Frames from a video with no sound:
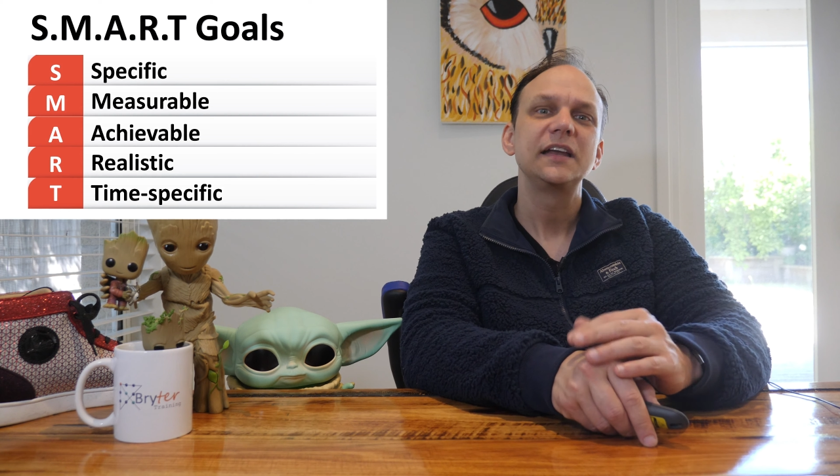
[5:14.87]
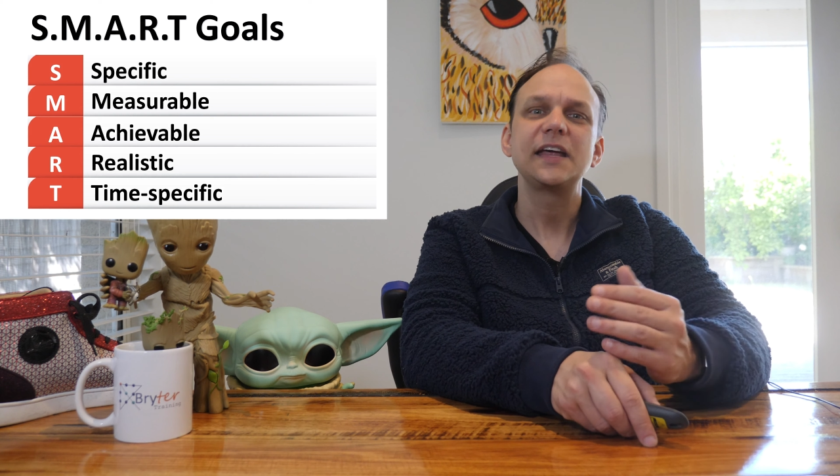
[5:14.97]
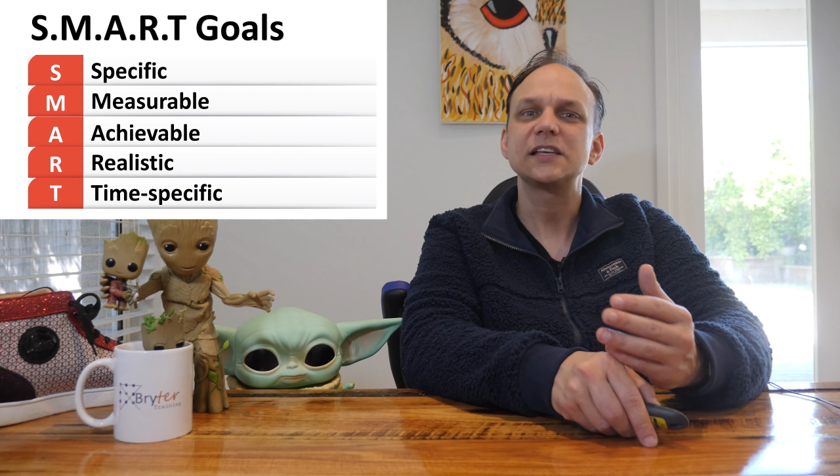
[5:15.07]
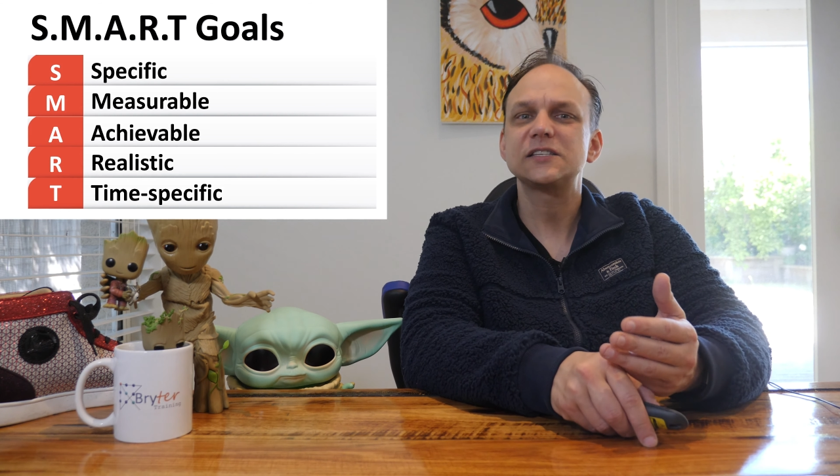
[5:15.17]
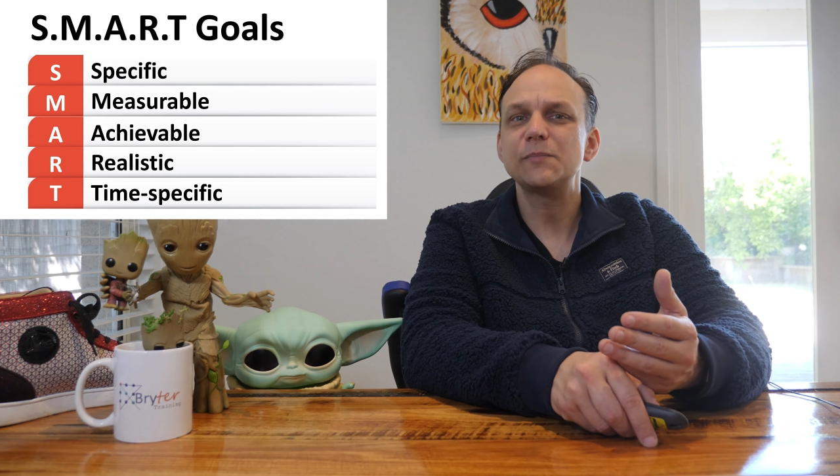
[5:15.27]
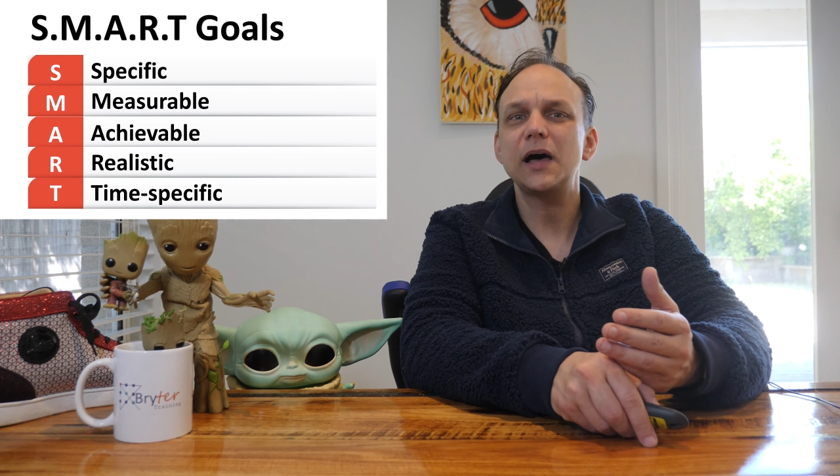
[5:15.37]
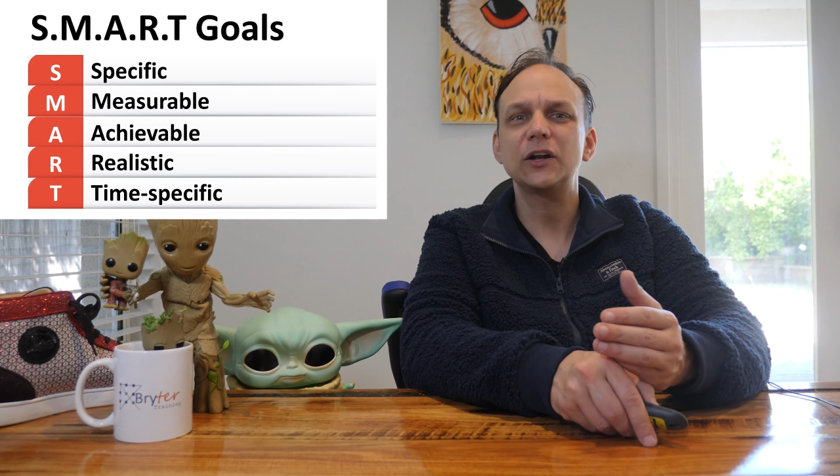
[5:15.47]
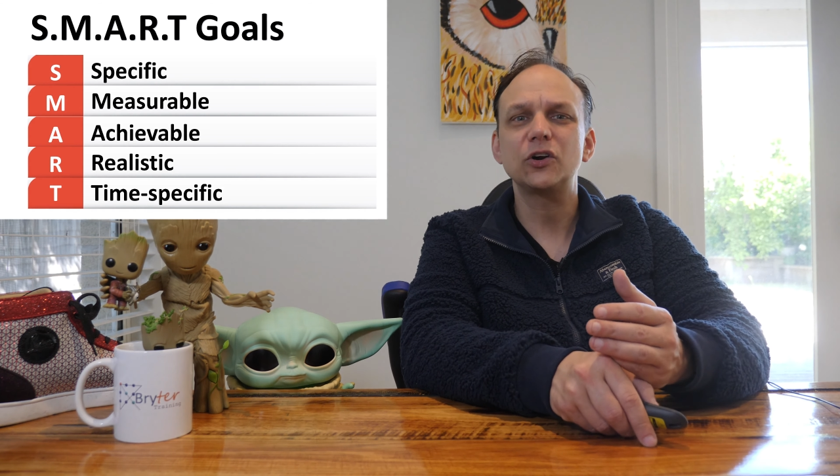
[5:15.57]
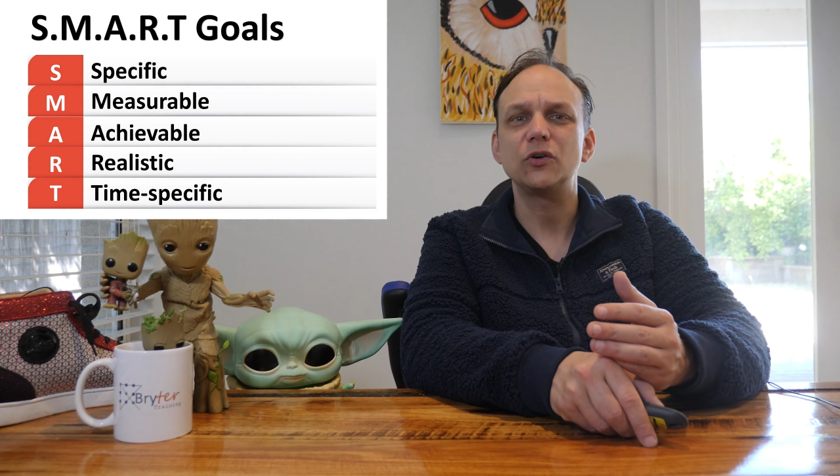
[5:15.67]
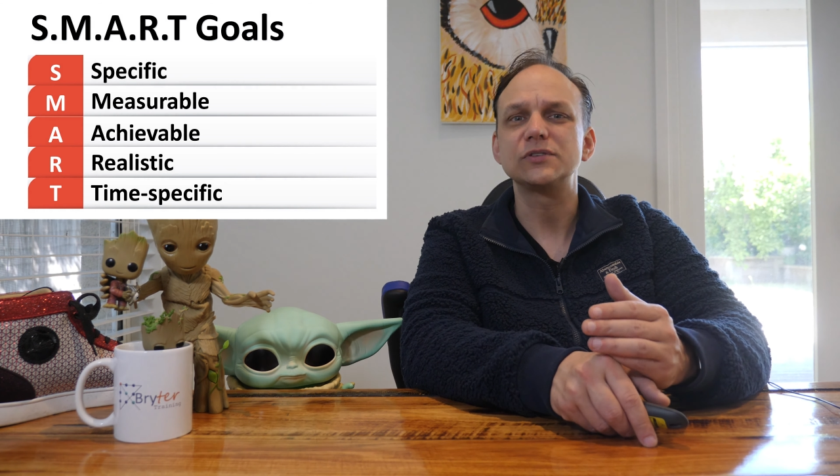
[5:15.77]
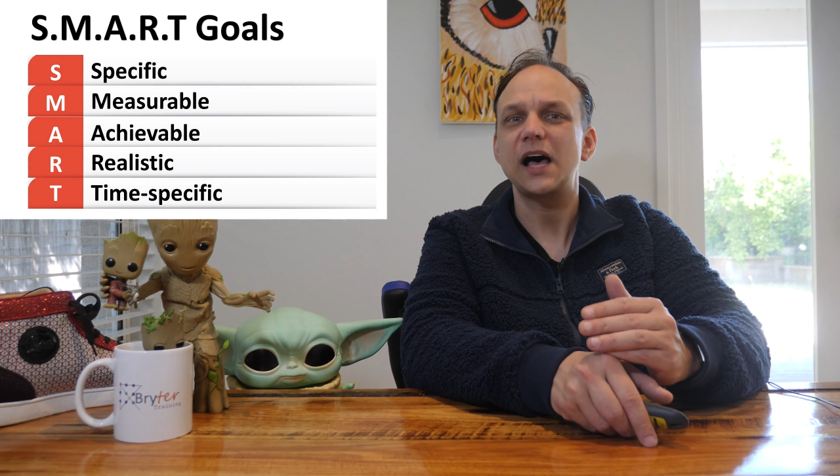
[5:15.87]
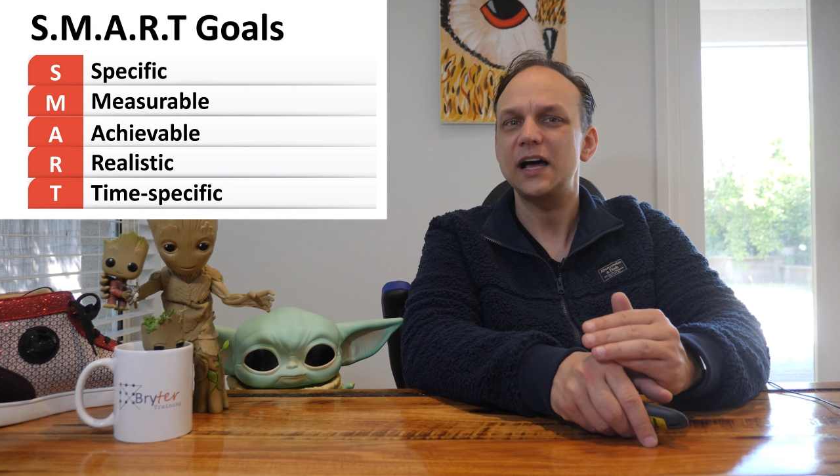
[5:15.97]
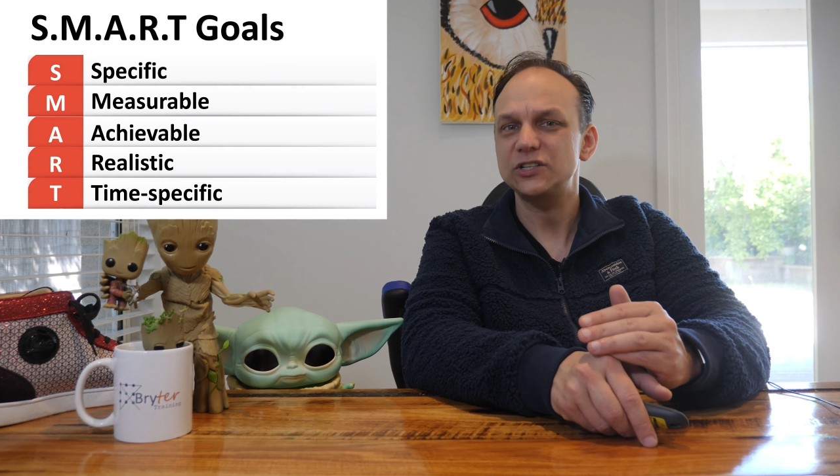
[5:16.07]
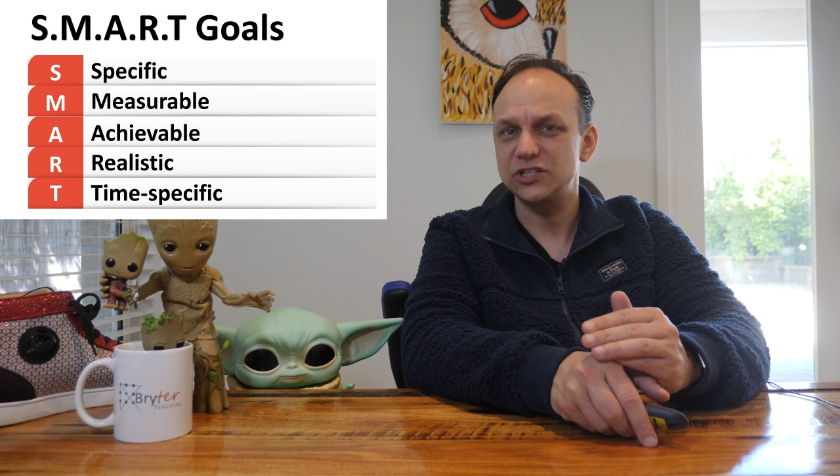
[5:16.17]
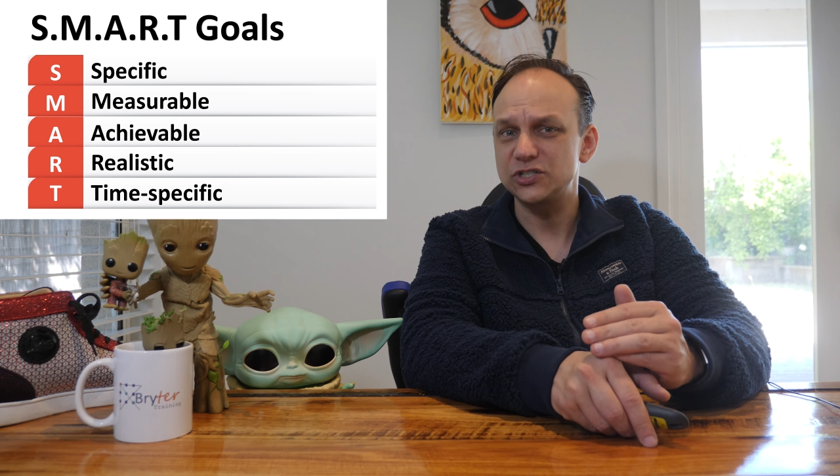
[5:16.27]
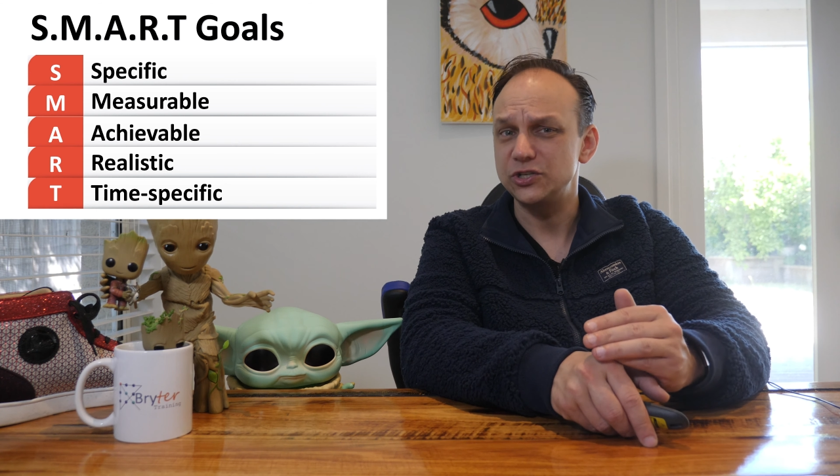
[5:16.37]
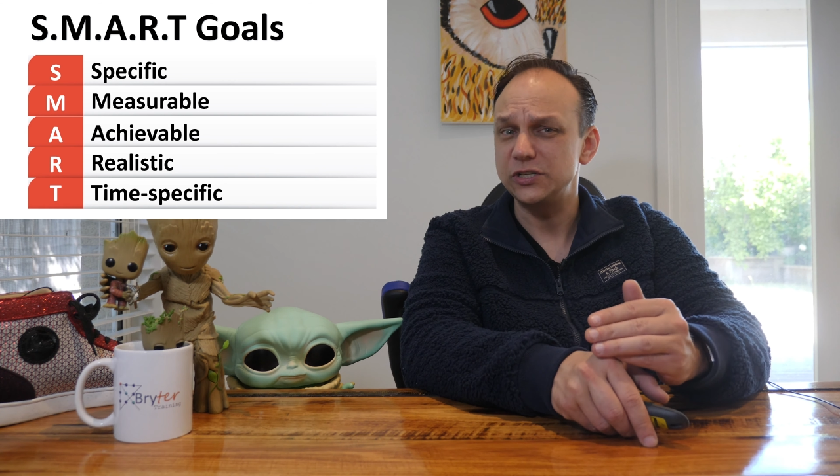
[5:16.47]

Now, SMART goals aren't just